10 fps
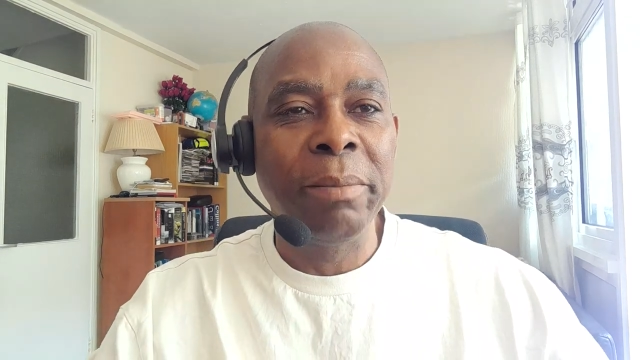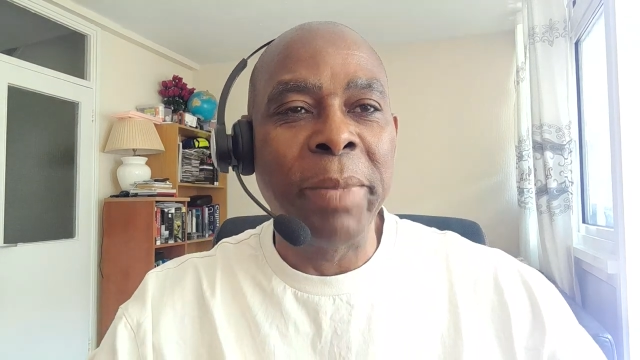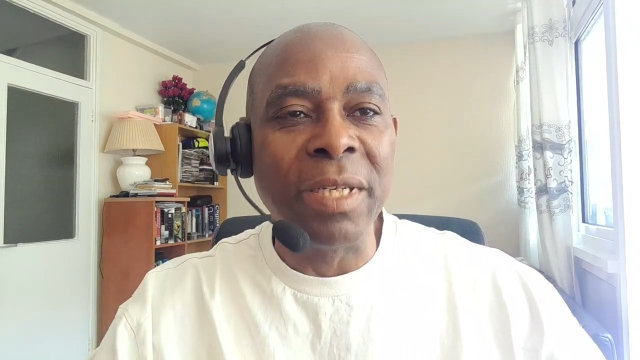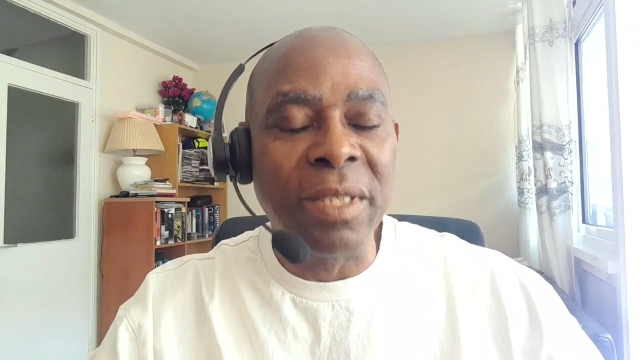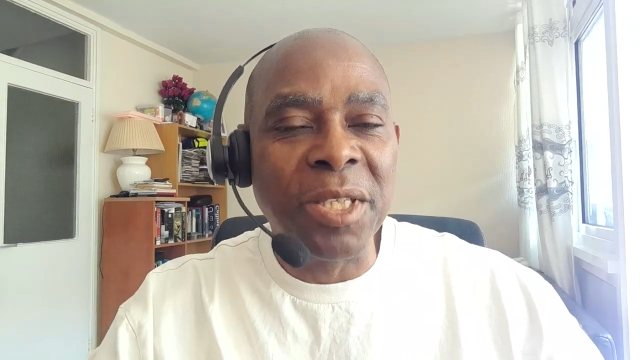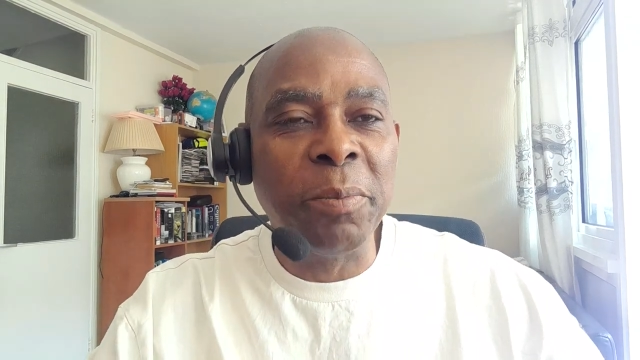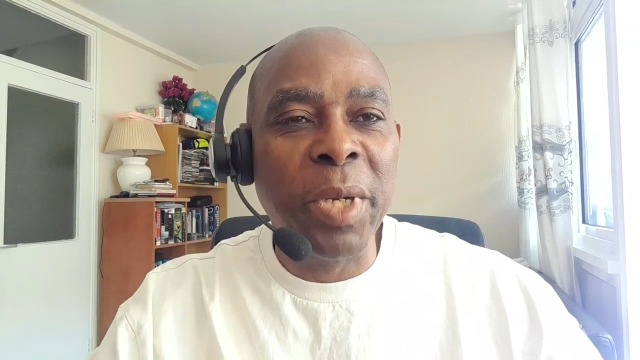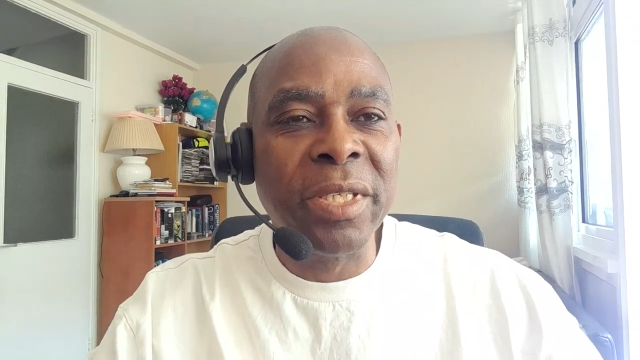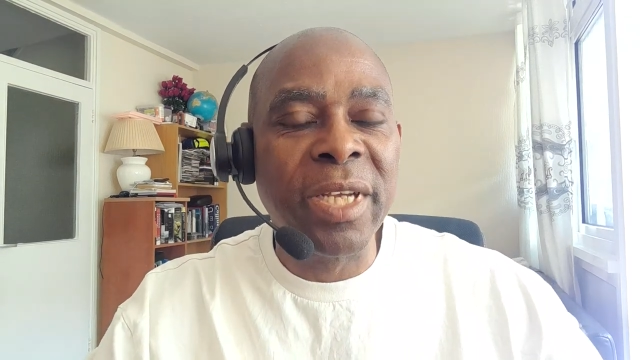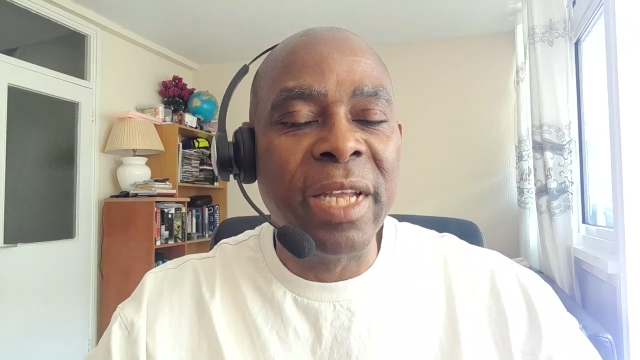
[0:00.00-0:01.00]

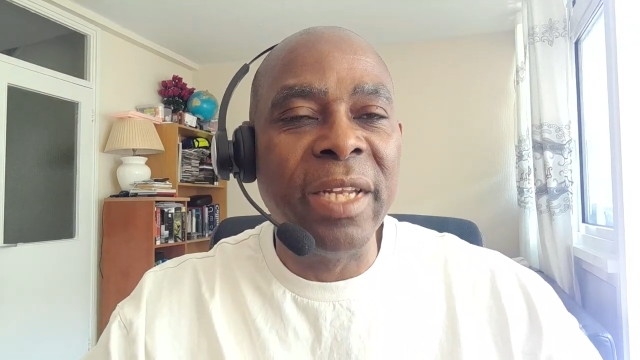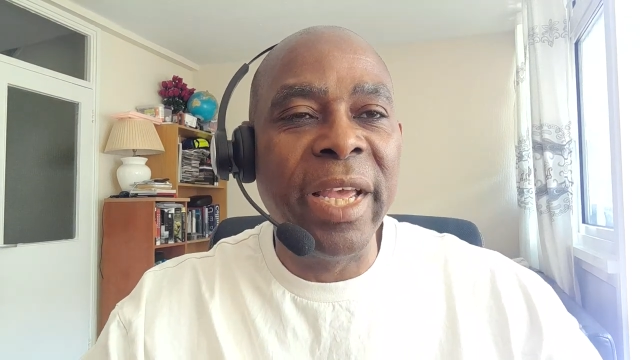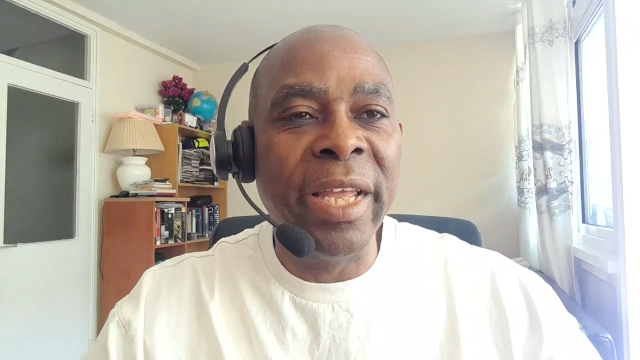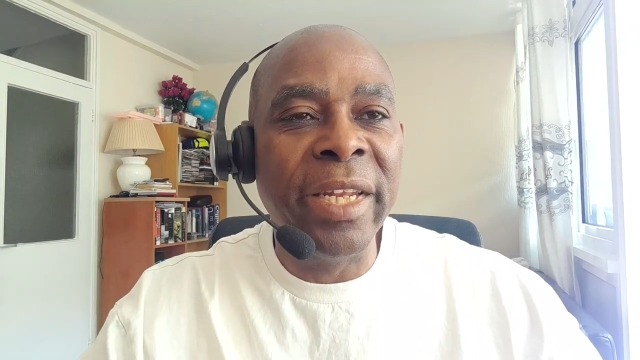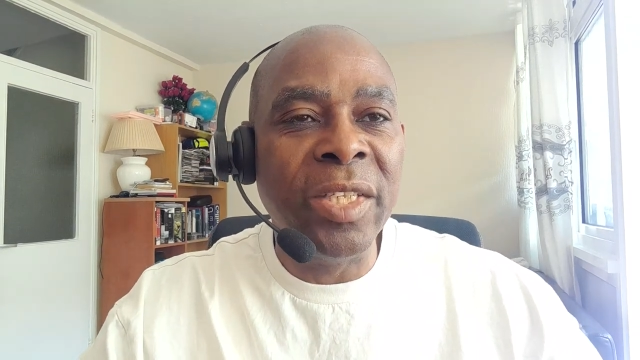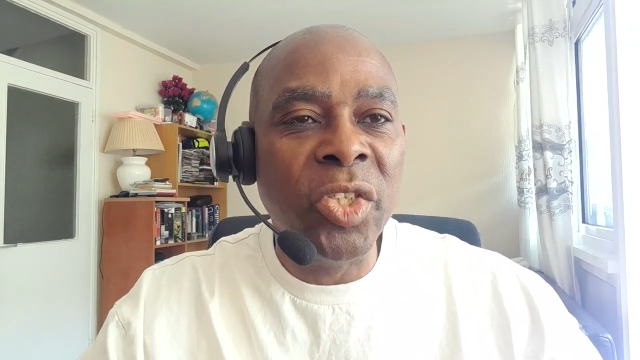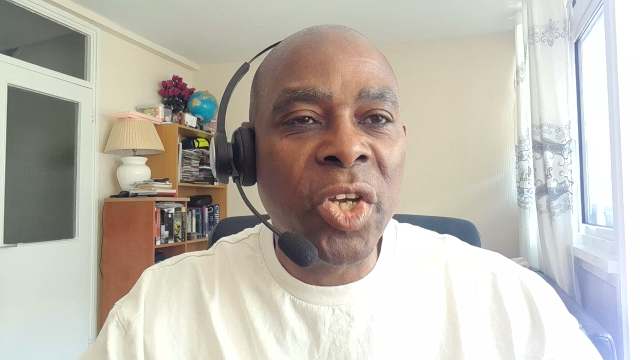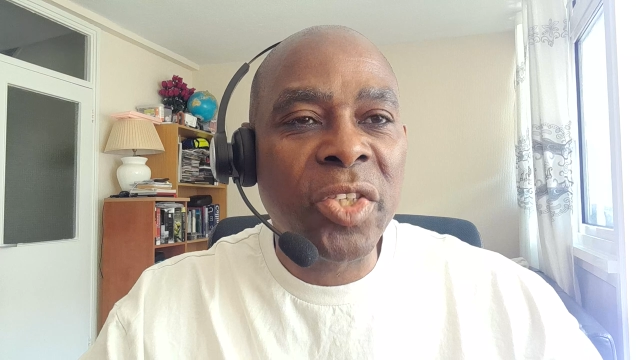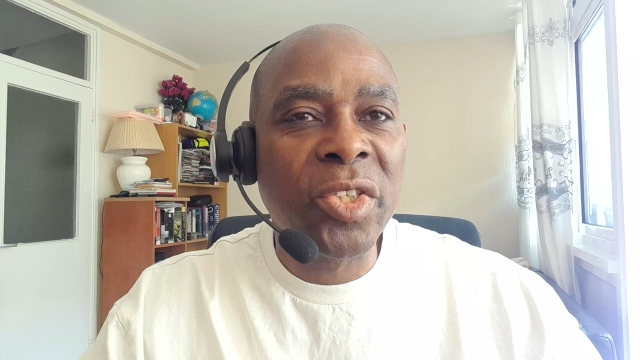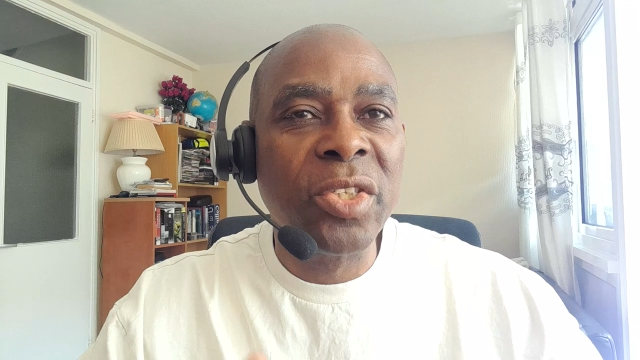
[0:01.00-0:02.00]
participated in the
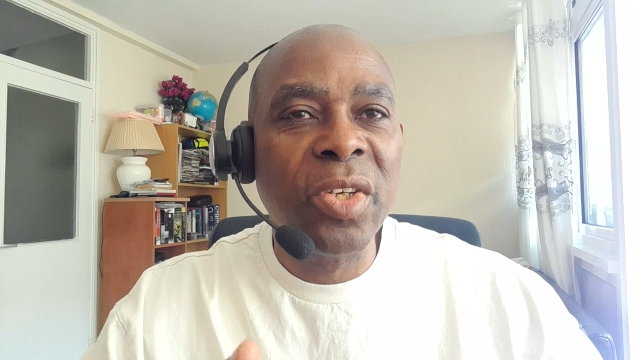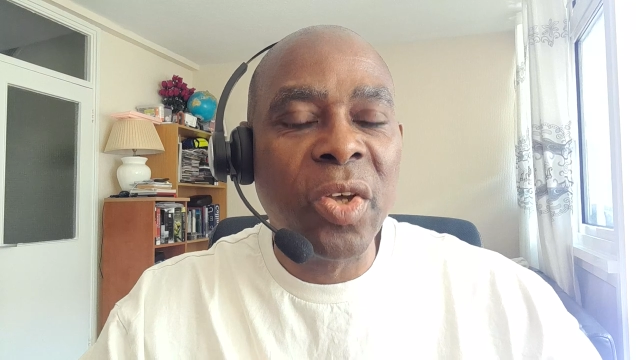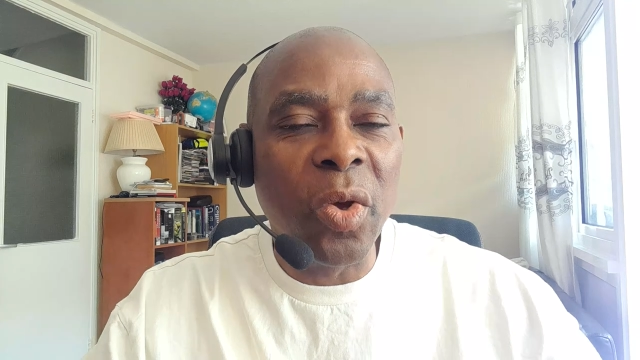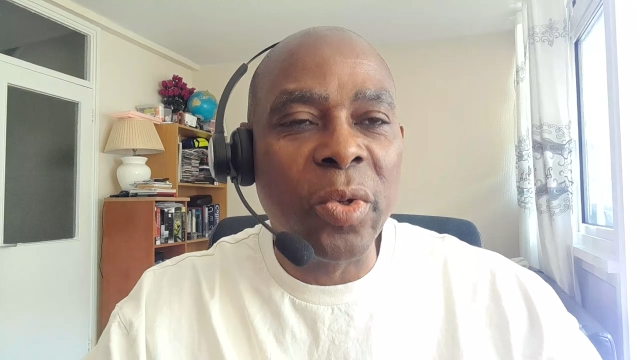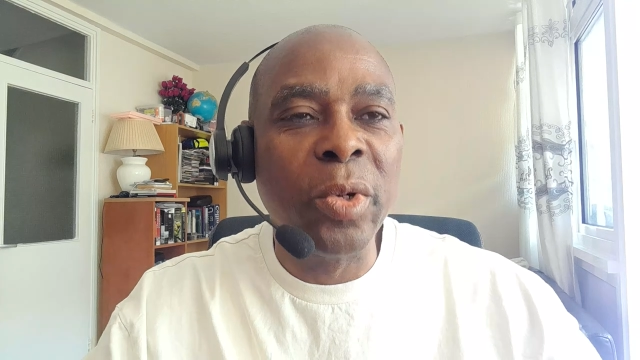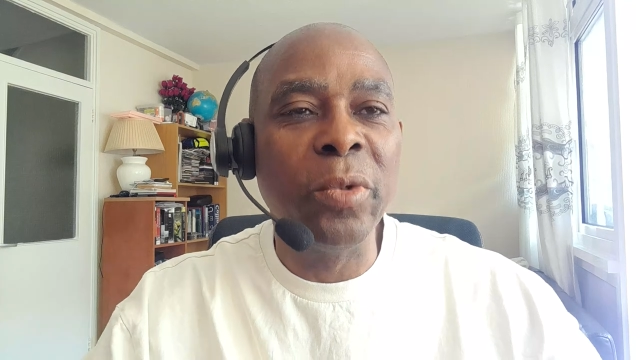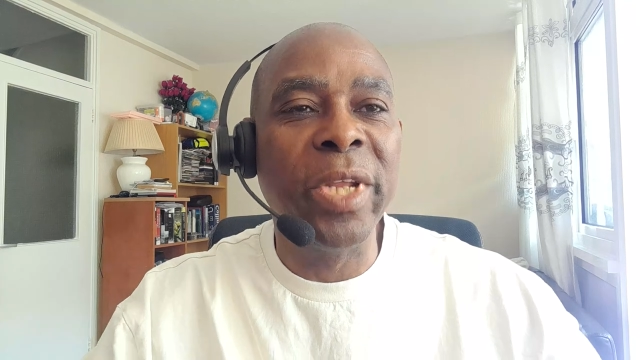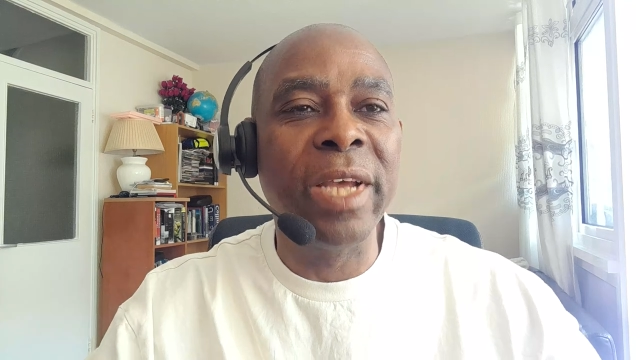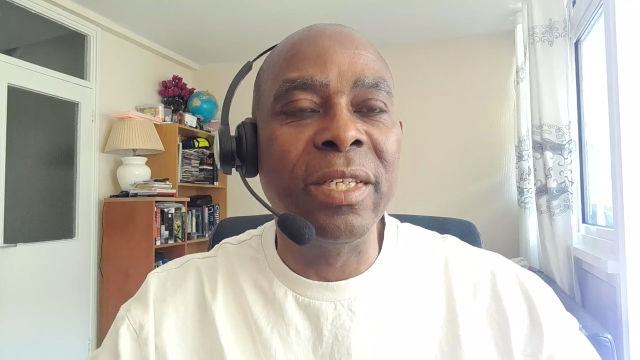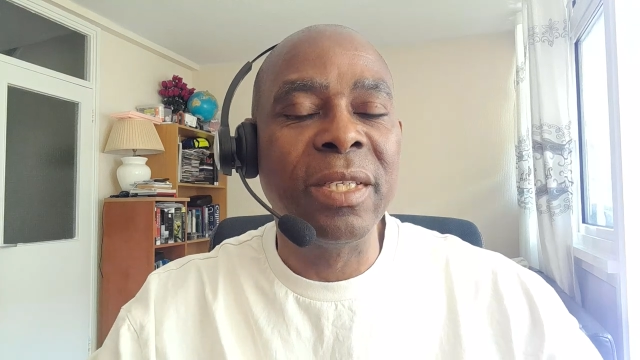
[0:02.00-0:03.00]
just
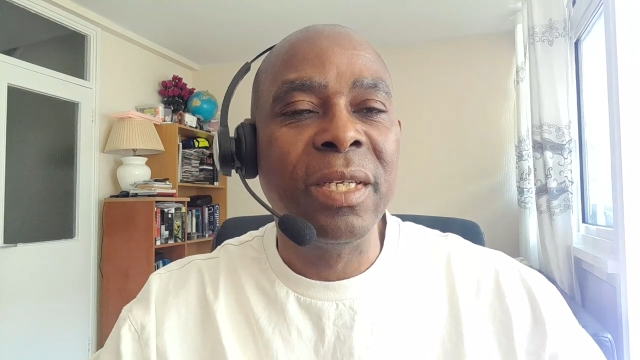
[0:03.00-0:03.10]
concluded